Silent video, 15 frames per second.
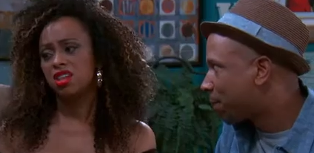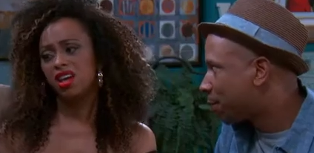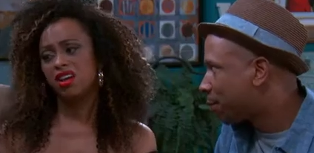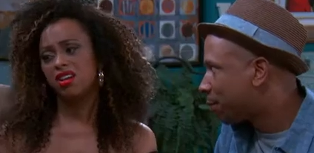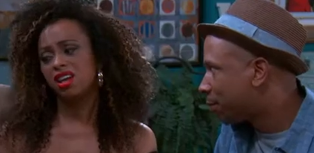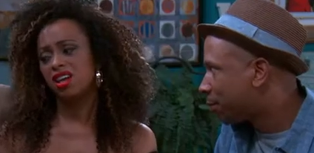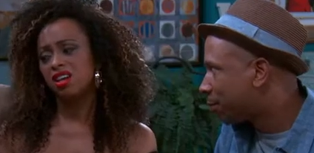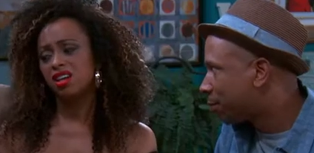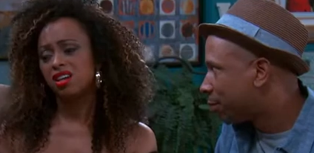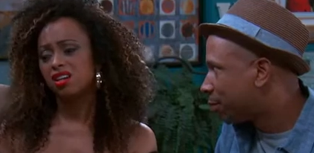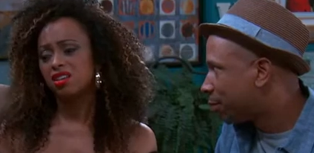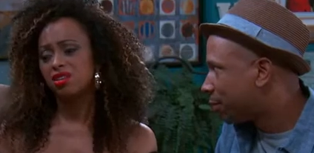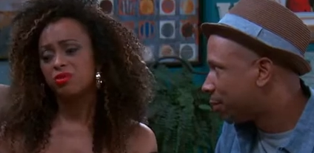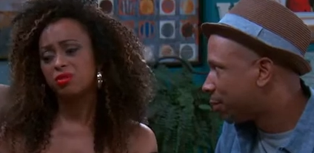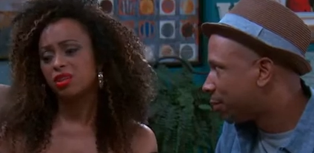Speaker 1: Gary,
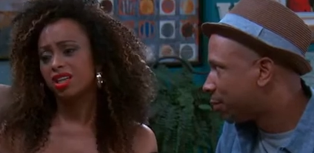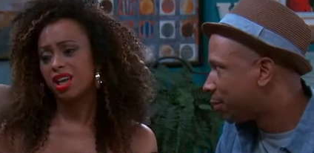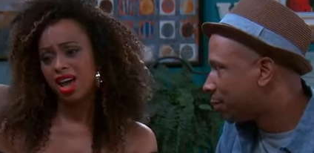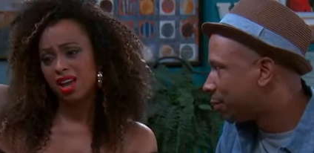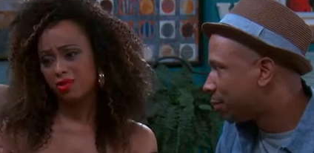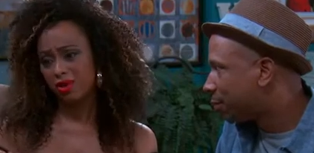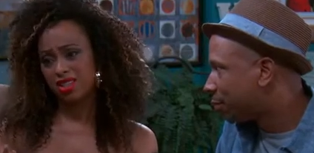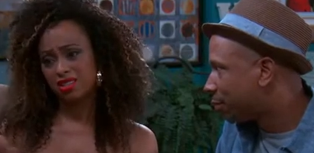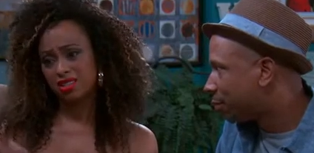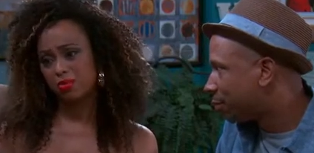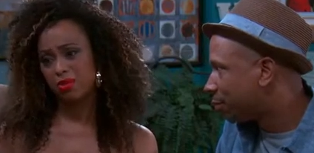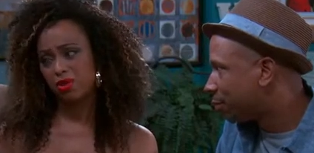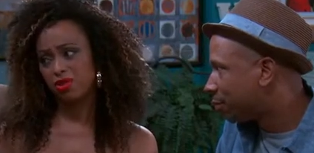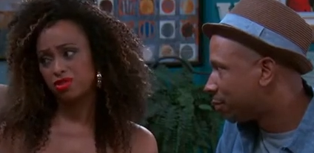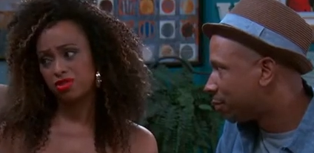you really ought to write
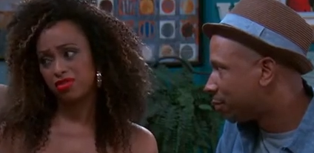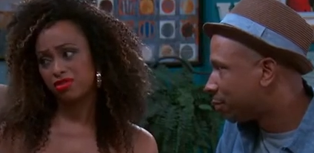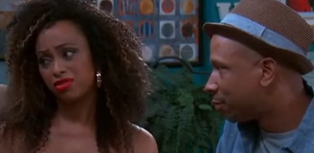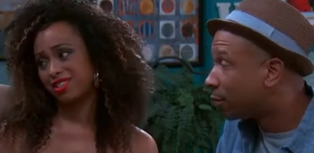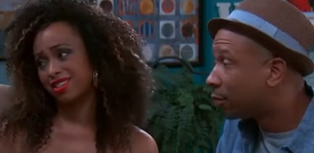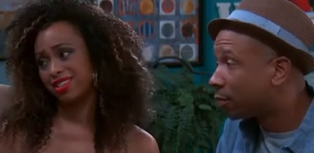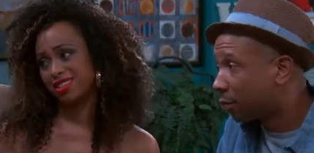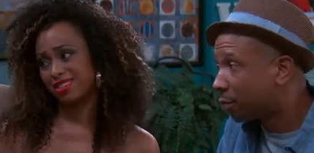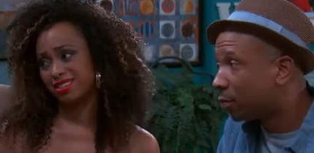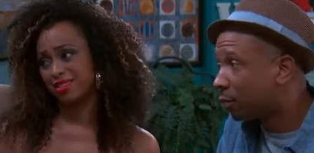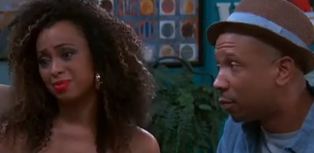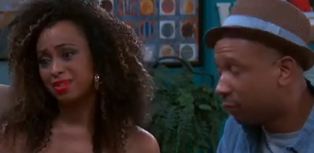some poetry for Jillian